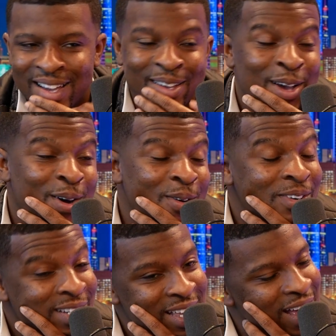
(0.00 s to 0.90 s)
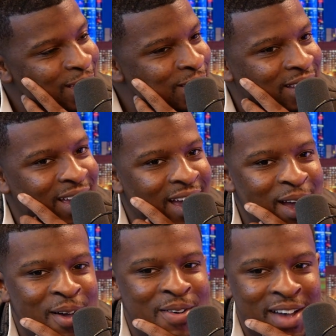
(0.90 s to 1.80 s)
Yo, what? How you like?
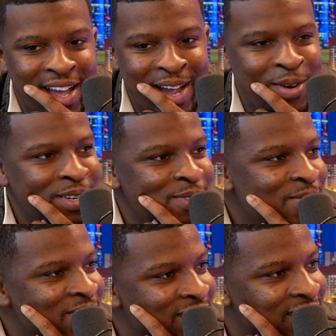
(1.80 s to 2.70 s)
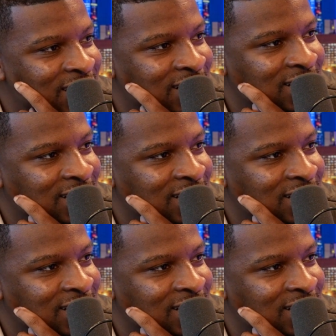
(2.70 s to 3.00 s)
How are you doing it?